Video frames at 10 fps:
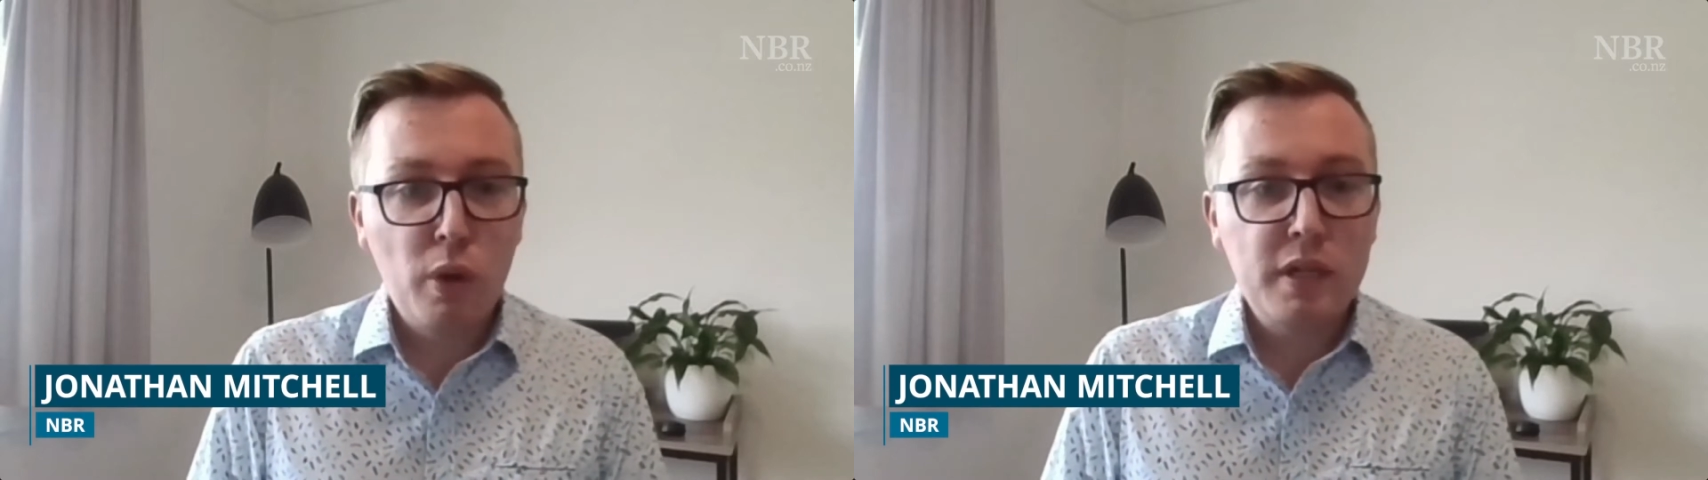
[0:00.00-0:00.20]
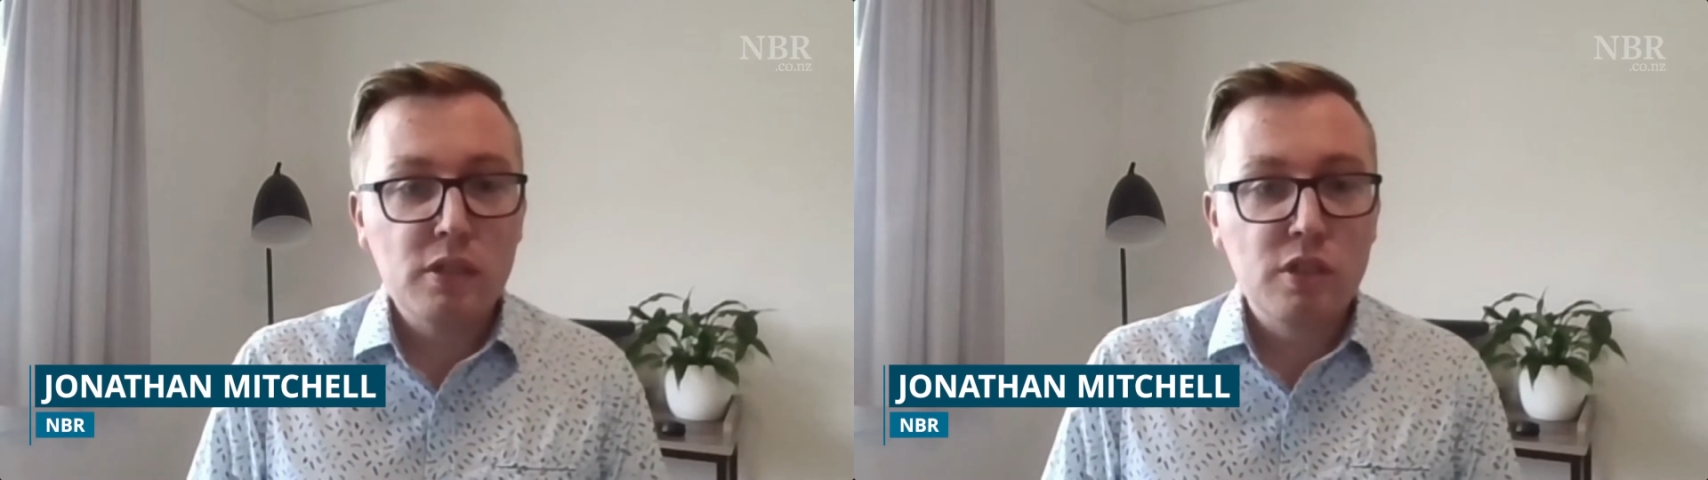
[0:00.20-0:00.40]

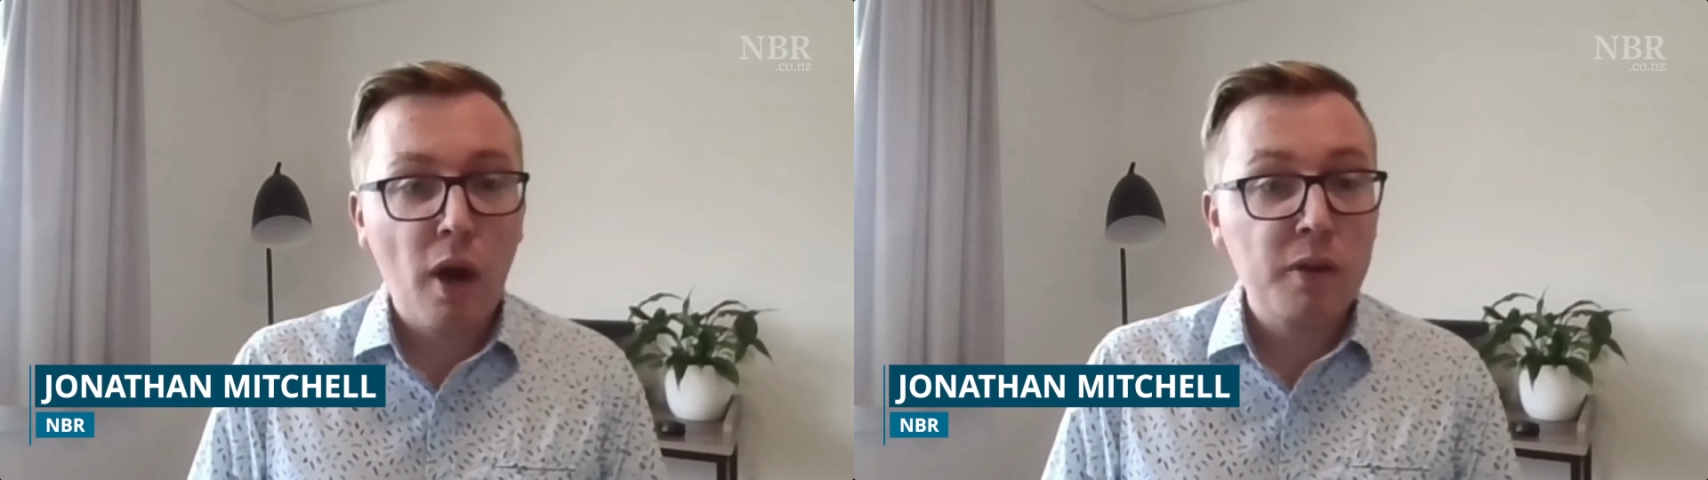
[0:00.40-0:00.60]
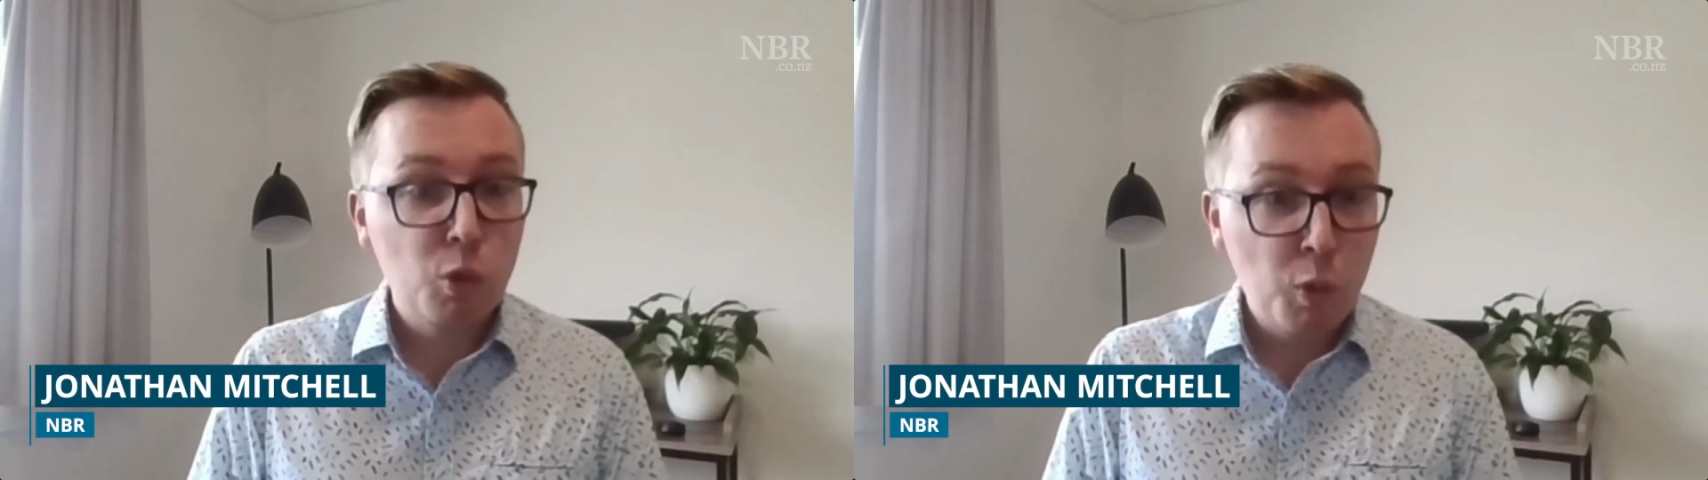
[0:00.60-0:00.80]
is
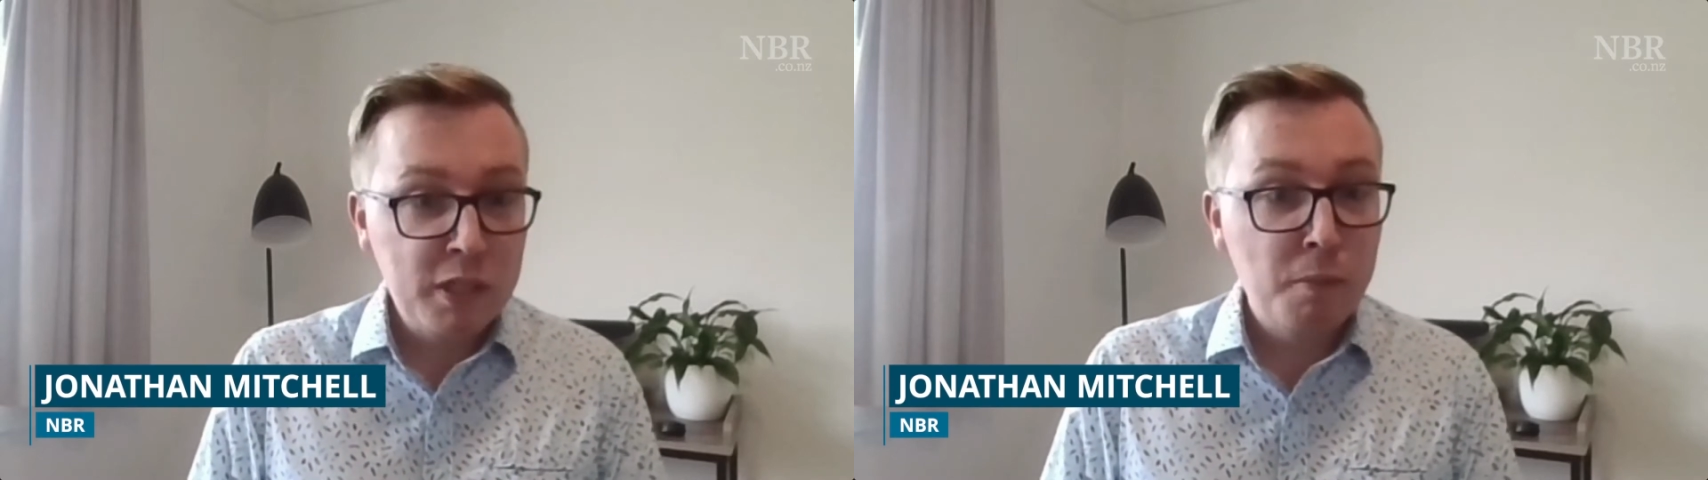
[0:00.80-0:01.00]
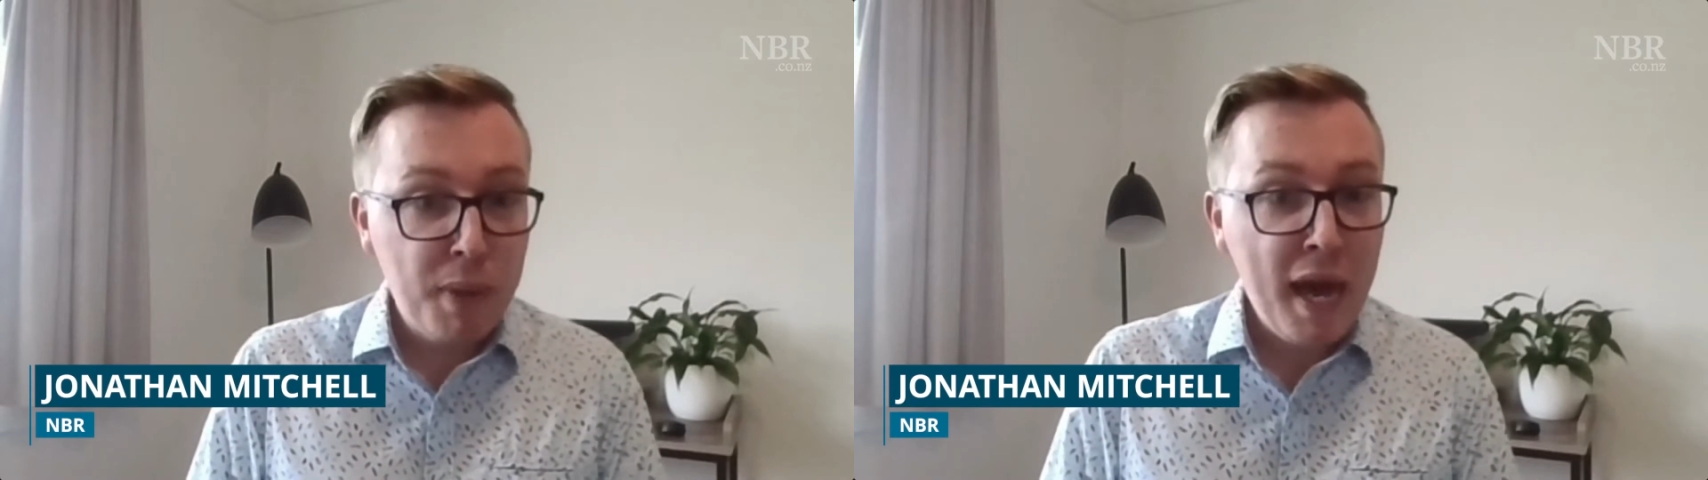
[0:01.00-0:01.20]
going to win
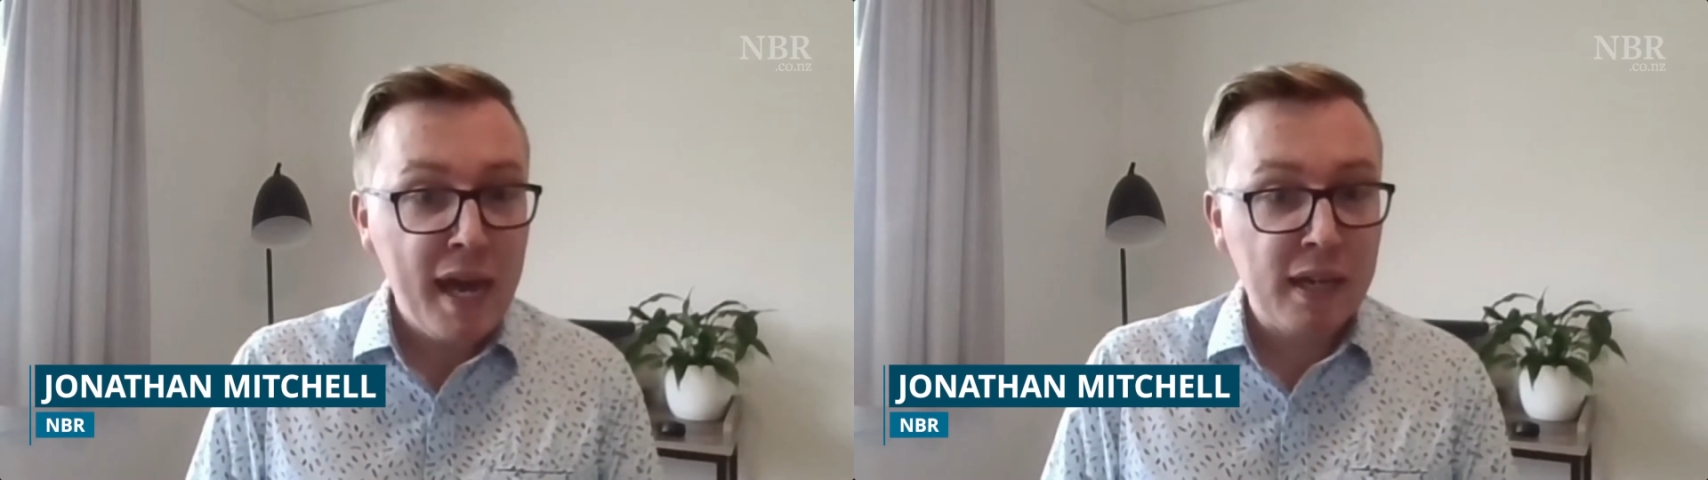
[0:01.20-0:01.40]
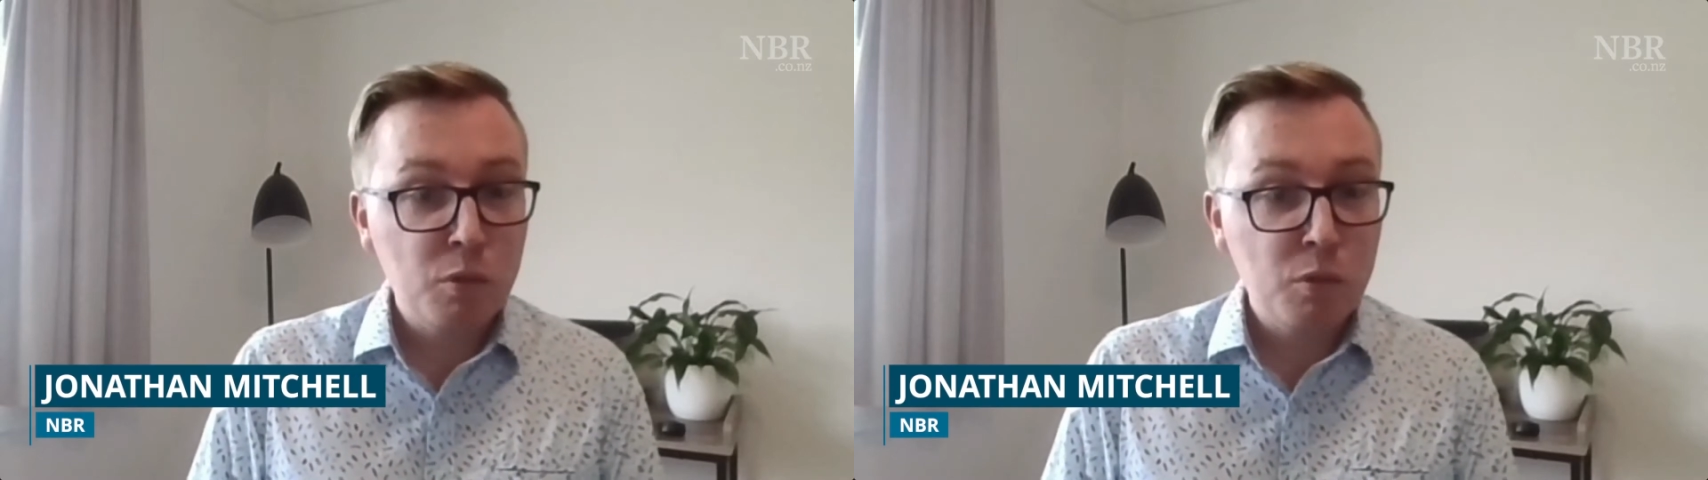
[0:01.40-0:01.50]
it back